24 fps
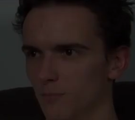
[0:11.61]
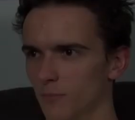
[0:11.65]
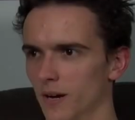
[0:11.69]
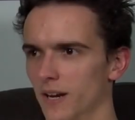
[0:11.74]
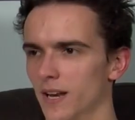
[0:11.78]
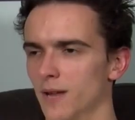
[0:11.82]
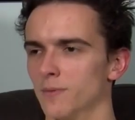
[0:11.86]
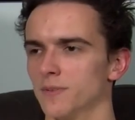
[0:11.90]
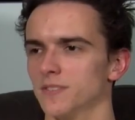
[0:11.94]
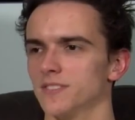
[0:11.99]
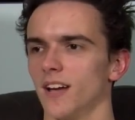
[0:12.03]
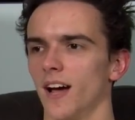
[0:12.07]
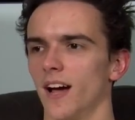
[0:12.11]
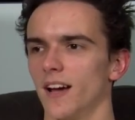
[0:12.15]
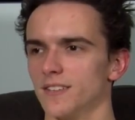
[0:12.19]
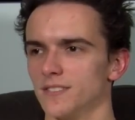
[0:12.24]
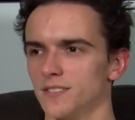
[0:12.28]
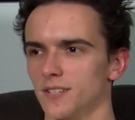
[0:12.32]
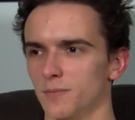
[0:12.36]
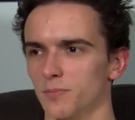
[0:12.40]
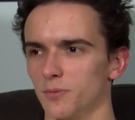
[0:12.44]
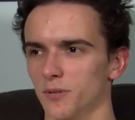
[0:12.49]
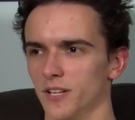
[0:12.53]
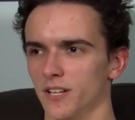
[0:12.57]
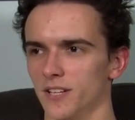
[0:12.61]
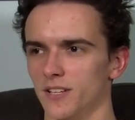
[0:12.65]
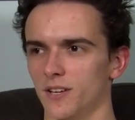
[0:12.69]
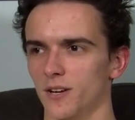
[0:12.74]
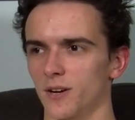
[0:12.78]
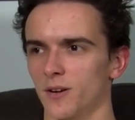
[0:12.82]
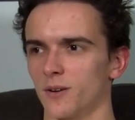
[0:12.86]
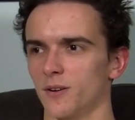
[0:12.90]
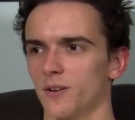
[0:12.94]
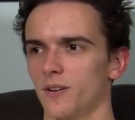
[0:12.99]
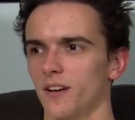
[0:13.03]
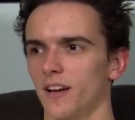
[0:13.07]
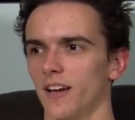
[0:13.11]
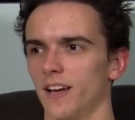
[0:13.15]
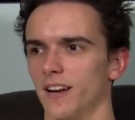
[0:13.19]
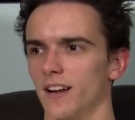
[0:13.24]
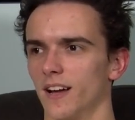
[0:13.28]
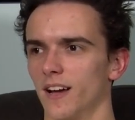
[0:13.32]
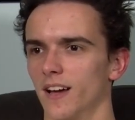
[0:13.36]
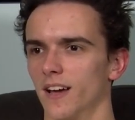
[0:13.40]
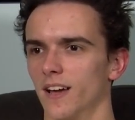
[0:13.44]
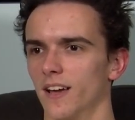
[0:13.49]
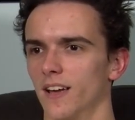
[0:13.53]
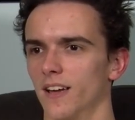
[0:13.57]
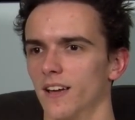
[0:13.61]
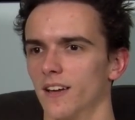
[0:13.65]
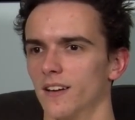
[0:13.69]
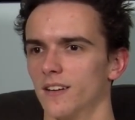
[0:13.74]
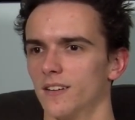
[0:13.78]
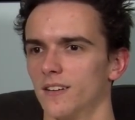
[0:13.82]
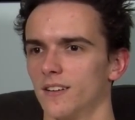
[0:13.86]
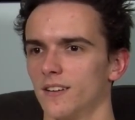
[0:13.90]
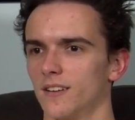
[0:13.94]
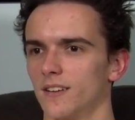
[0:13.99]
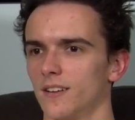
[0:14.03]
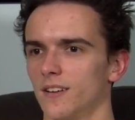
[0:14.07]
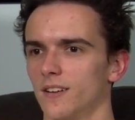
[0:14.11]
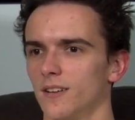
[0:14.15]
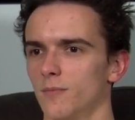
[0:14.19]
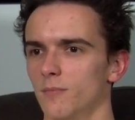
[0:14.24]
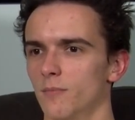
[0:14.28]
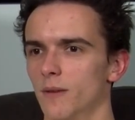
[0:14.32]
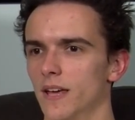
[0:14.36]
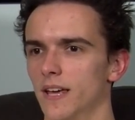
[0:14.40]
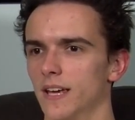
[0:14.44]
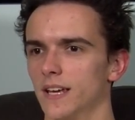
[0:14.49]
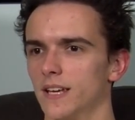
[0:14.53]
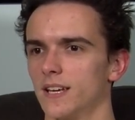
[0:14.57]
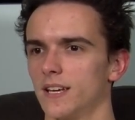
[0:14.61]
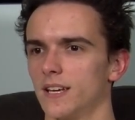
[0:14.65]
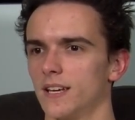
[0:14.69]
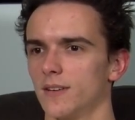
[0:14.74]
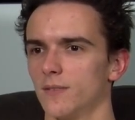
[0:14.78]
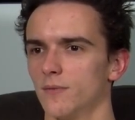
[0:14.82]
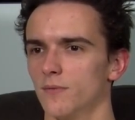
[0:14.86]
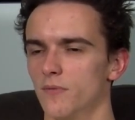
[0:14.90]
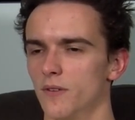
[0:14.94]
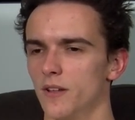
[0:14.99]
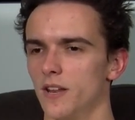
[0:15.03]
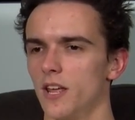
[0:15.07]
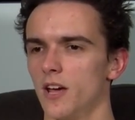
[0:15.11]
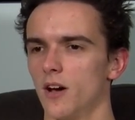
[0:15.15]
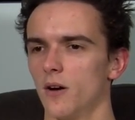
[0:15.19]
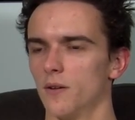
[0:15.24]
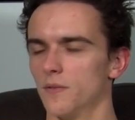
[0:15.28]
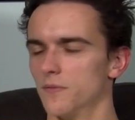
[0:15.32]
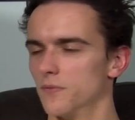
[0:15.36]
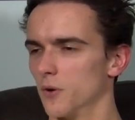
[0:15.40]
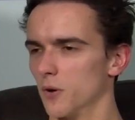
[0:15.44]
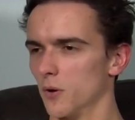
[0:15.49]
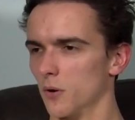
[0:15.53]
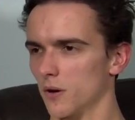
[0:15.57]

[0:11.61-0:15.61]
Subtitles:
My name is Isaac Plahitko, and I make video and photo